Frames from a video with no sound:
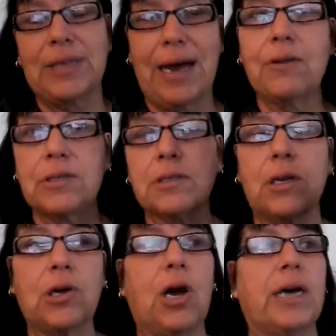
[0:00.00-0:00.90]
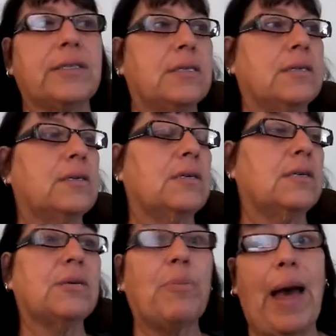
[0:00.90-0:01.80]
what the house is gonna cost
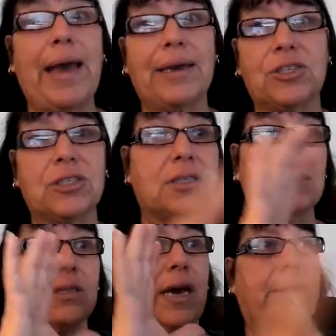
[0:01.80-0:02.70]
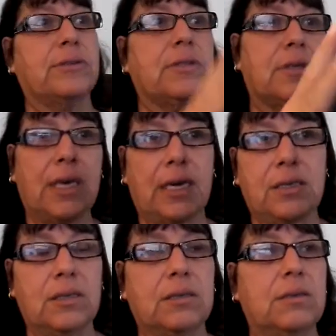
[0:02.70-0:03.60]
to buy, just the house
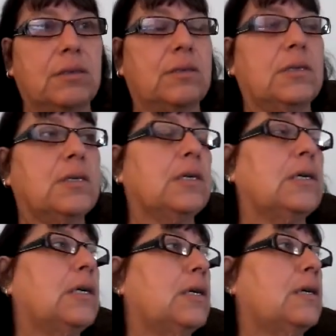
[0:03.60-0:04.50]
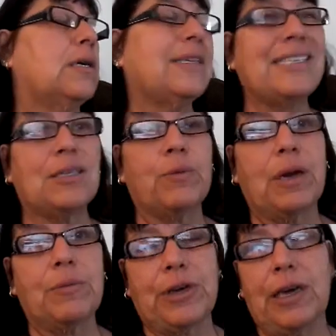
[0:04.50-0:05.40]
kit. At least the one
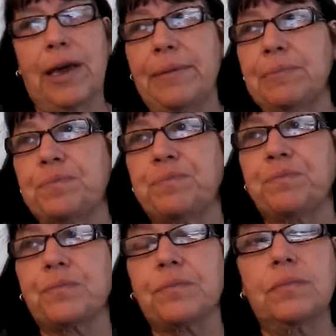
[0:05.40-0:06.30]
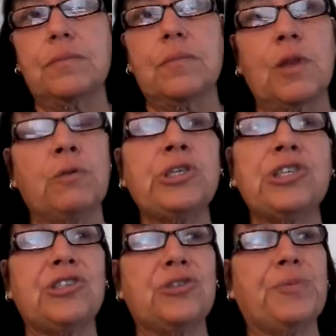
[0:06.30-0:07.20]
I'm looking at, which
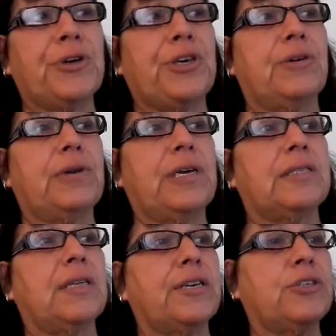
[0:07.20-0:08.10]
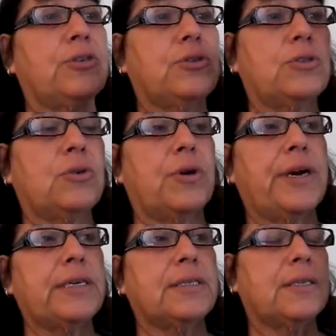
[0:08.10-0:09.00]
is super cute. It's like 2
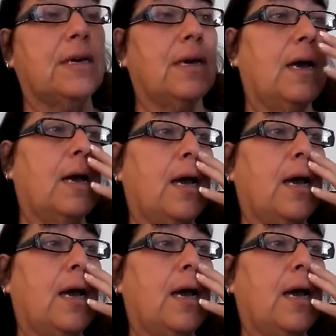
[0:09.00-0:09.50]
stories.